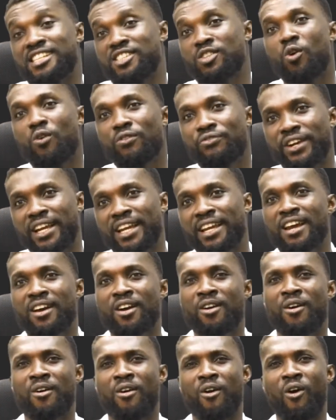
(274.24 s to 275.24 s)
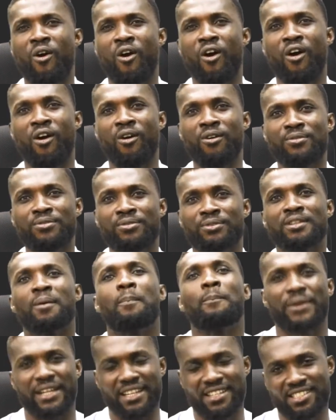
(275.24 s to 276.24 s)
discovery of
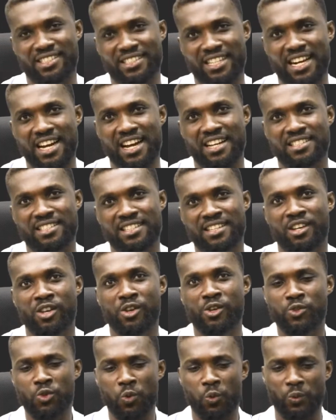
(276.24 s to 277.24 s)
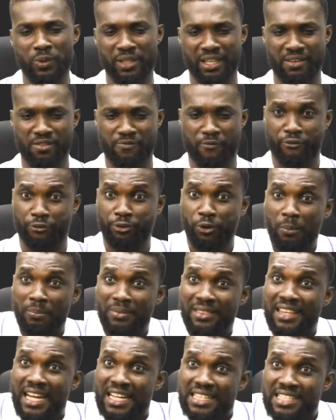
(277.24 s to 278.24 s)
the prehistory art. So
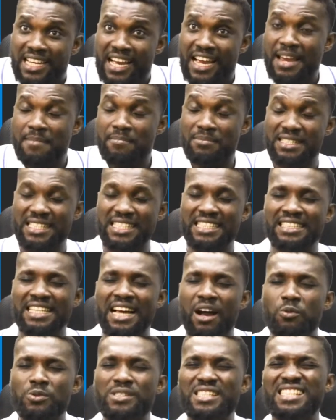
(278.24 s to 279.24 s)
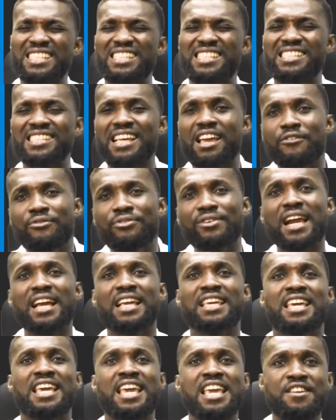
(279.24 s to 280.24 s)
from that time till now,
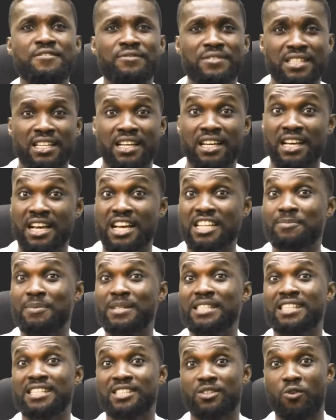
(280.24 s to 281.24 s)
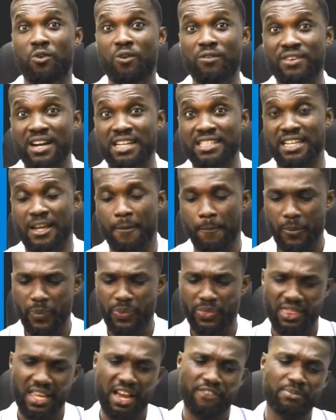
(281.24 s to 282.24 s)
several caves has been discovered.
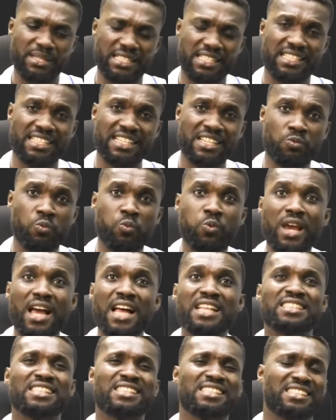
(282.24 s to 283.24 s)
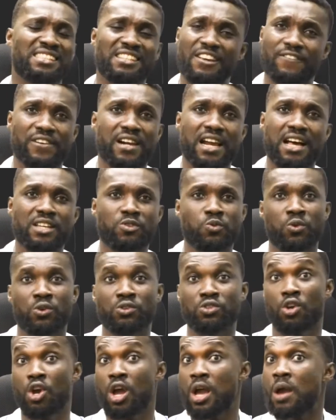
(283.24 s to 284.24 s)
They have been saying we are several
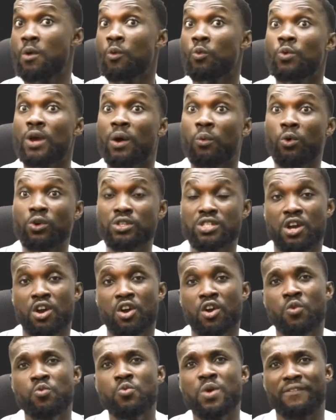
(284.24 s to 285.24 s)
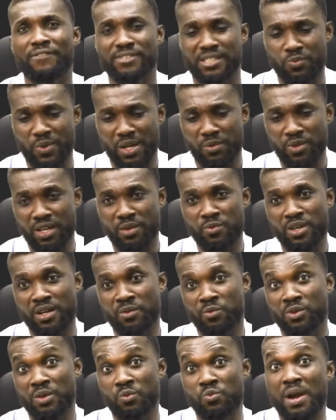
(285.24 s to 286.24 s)
artworks we are
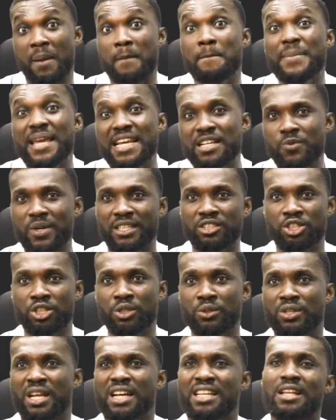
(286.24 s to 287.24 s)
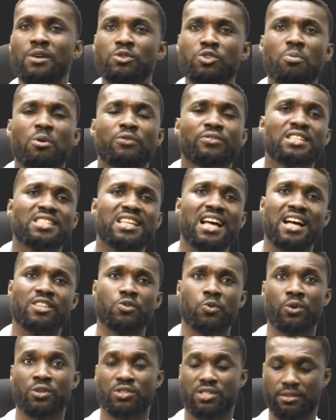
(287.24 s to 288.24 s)
made, we are drawn. Now some of these
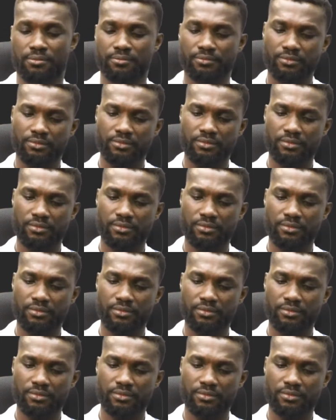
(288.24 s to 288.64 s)
artworks